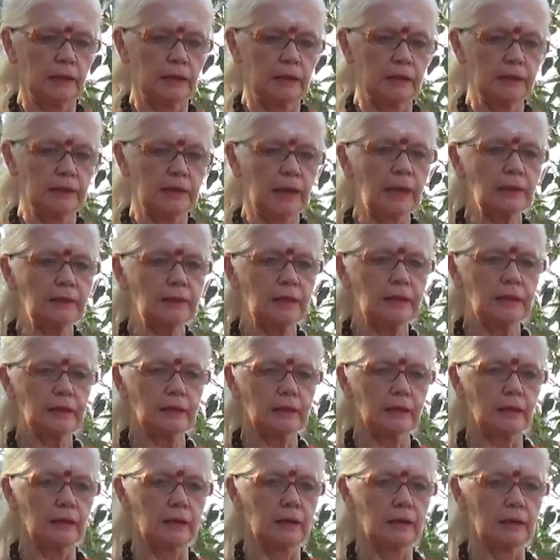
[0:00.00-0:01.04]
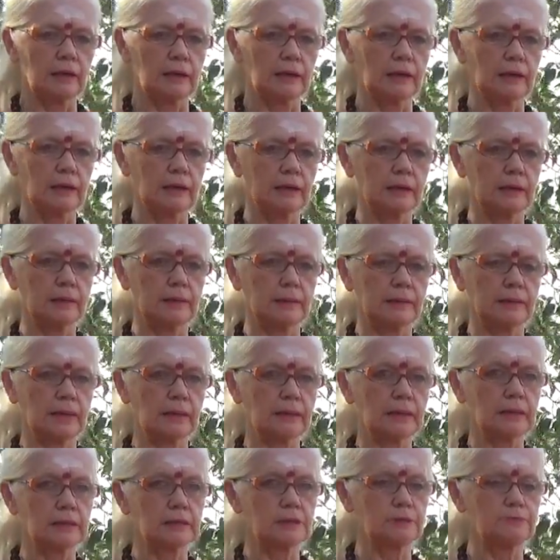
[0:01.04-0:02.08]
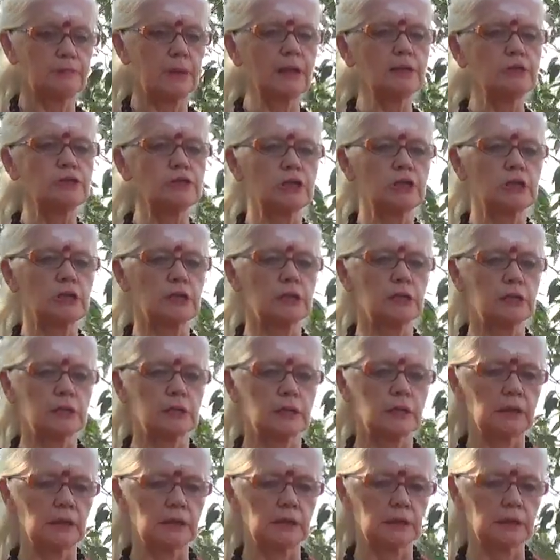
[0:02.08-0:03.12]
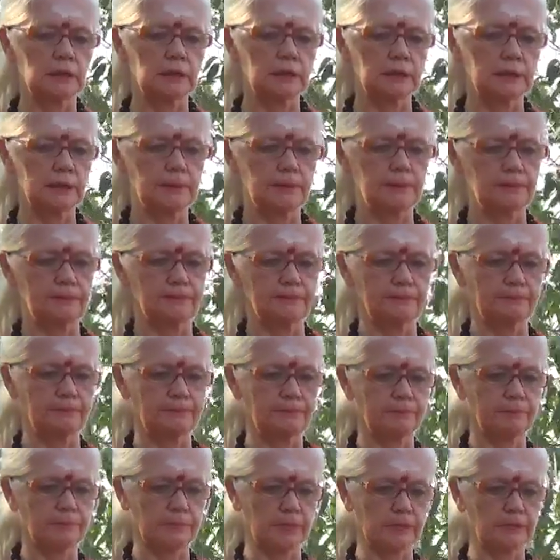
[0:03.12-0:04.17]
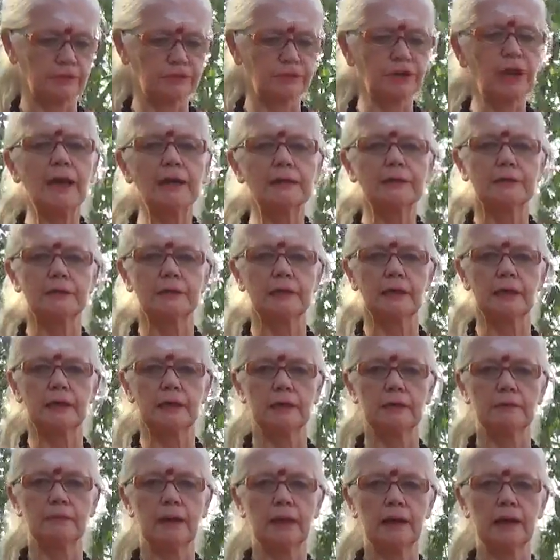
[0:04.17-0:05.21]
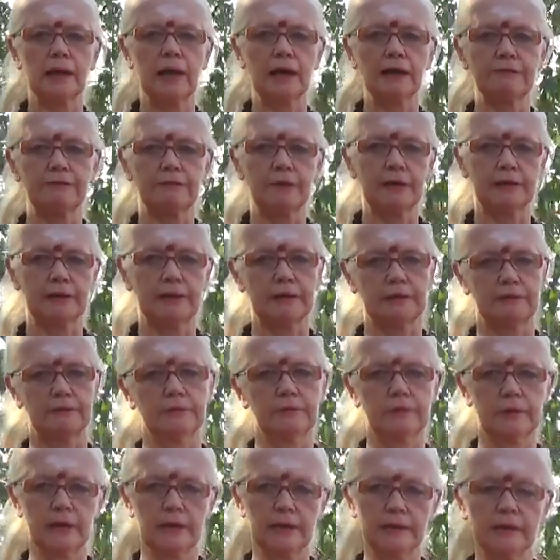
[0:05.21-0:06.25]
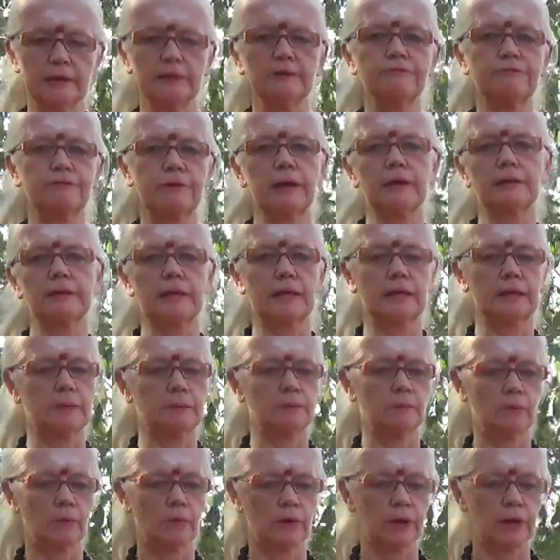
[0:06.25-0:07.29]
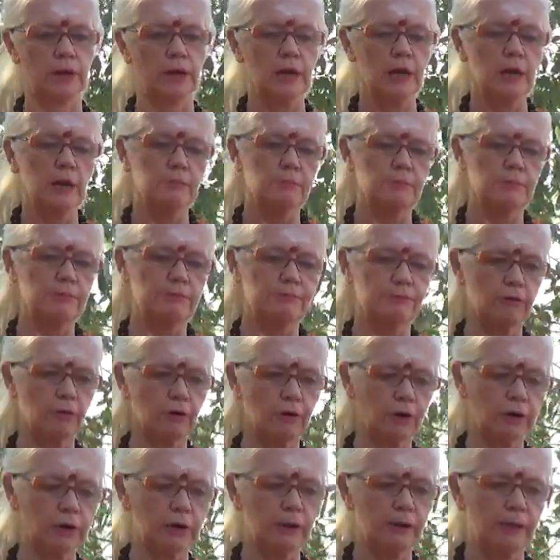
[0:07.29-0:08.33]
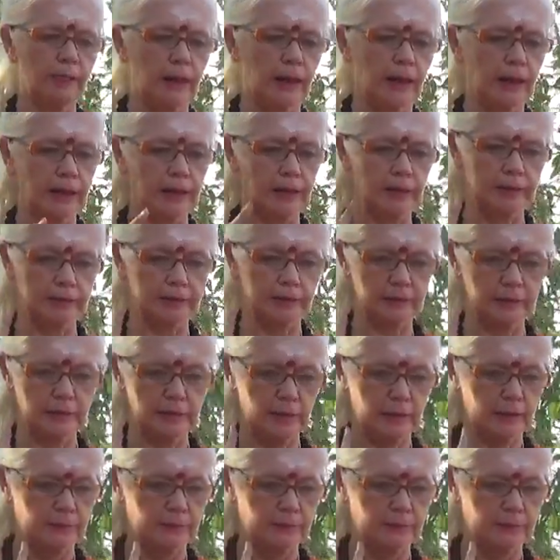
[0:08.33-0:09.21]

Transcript: nothing special threat in my life I didn't felt anymore. Before I had